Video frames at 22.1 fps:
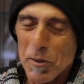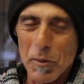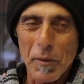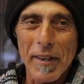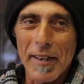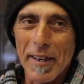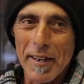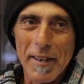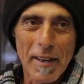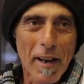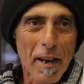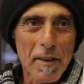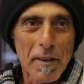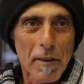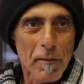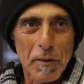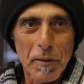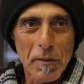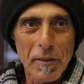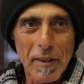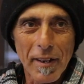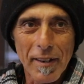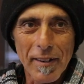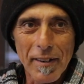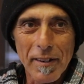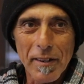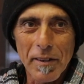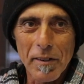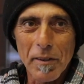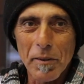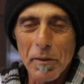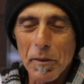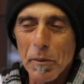great. I never knew that. I
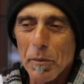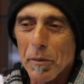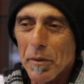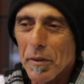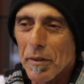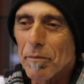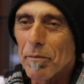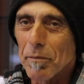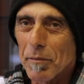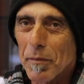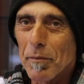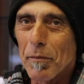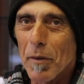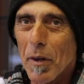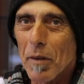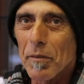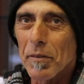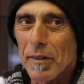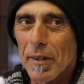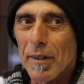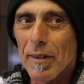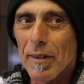didn't know you were.